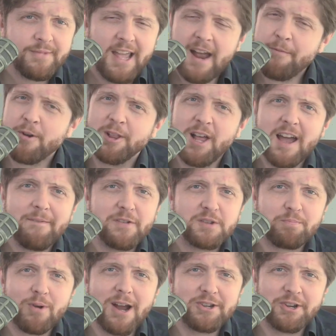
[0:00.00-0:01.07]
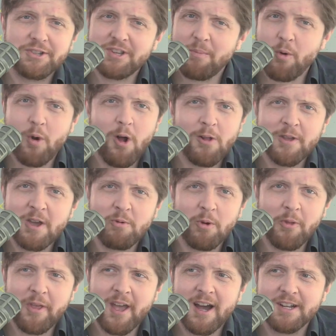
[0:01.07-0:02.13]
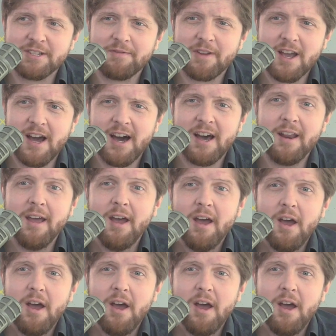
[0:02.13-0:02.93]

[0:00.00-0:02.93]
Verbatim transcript: Every life is precious and we're all equal in the eyes of God.